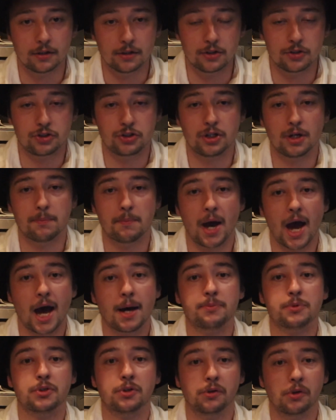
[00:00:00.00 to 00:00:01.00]
The ship
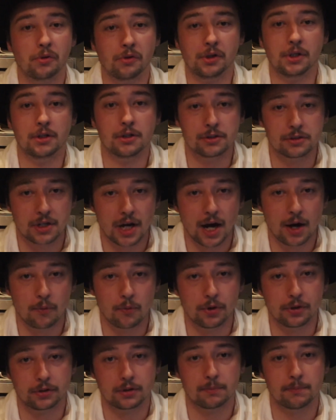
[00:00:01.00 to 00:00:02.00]
absolutely does
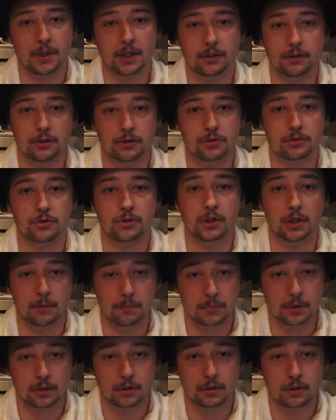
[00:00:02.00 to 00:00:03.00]
not want to make this trip.